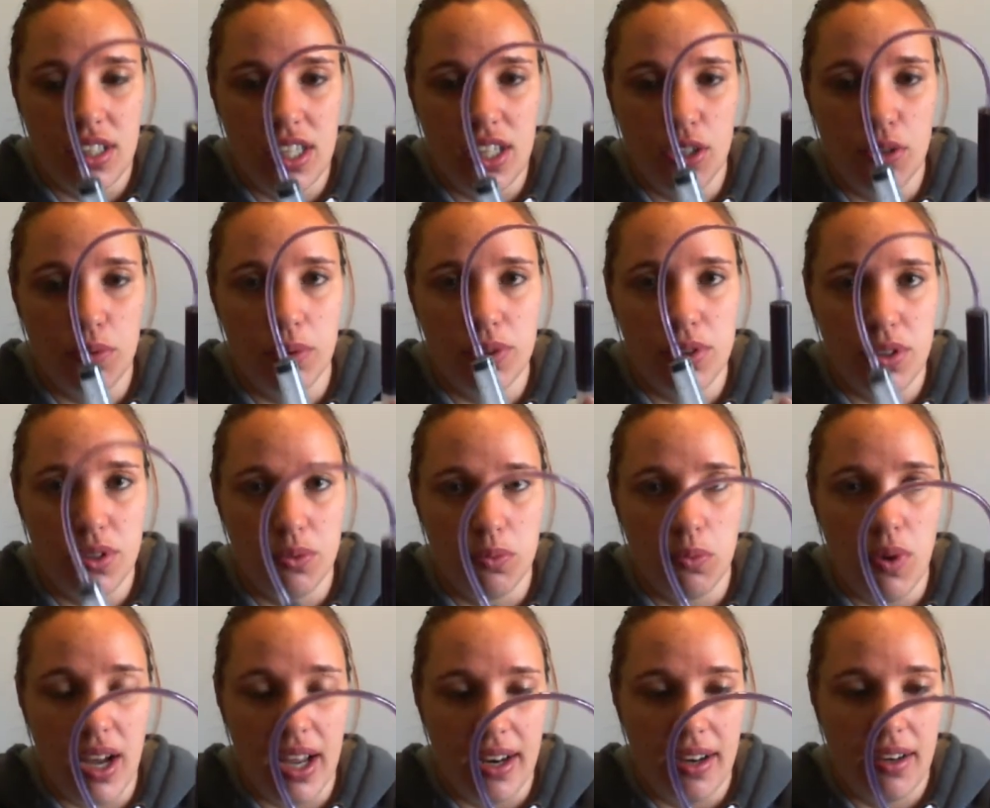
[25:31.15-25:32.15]
equal to
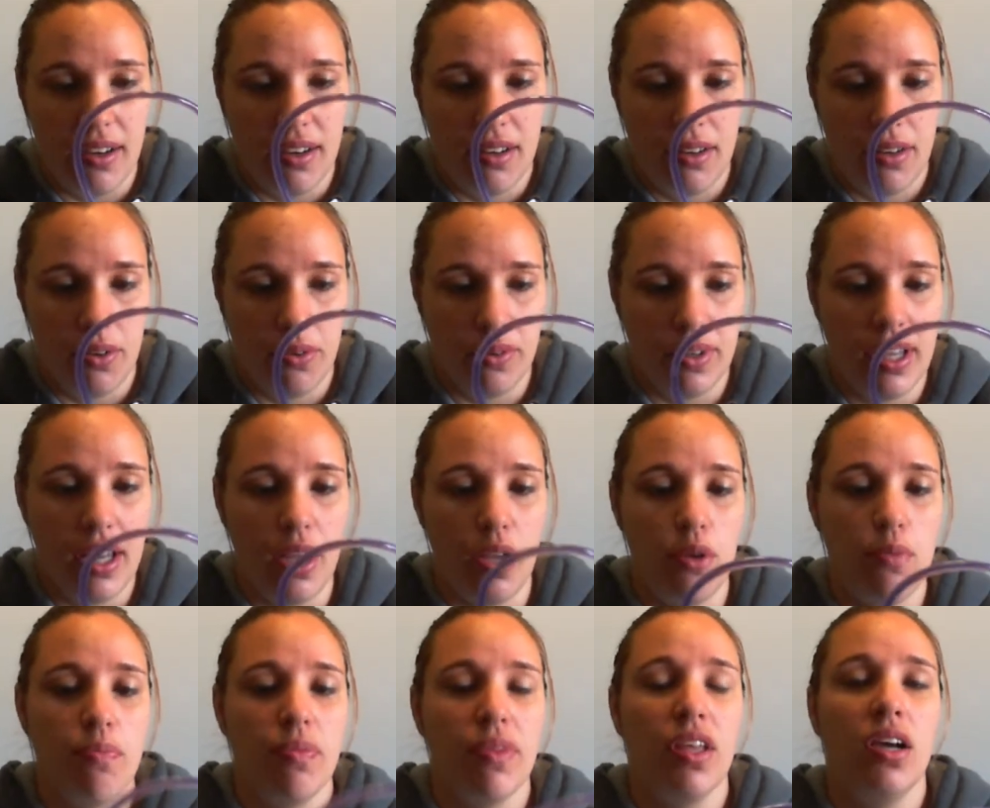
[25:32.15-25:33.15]
1. Okay,
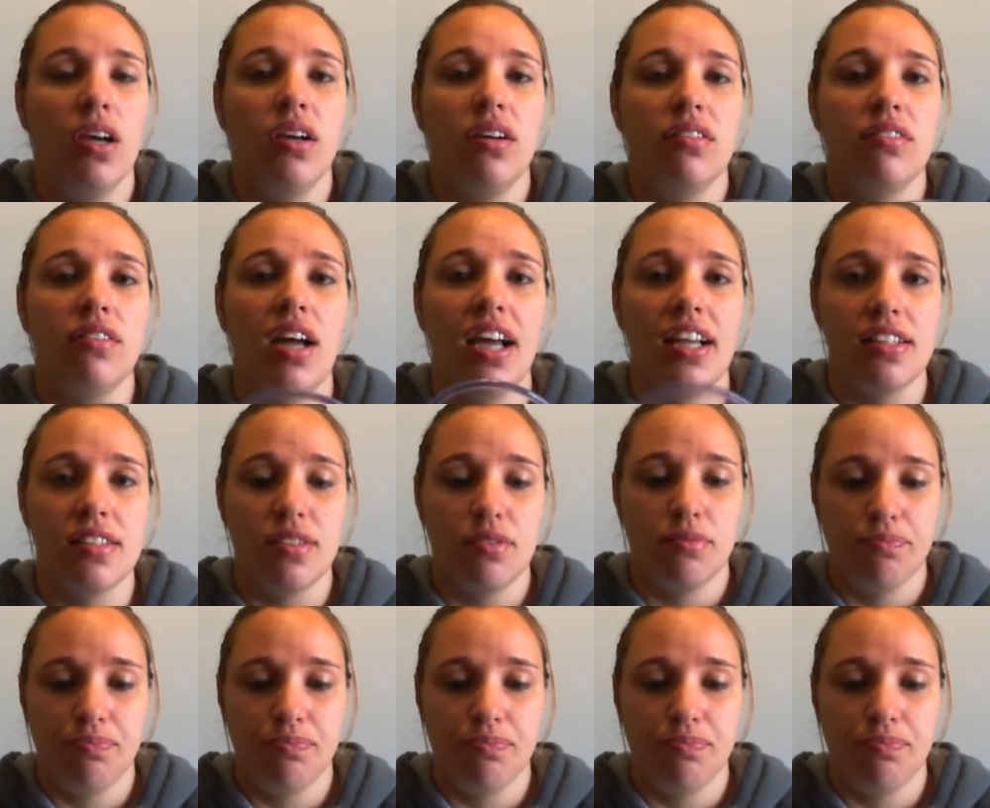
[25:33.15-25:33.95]
right.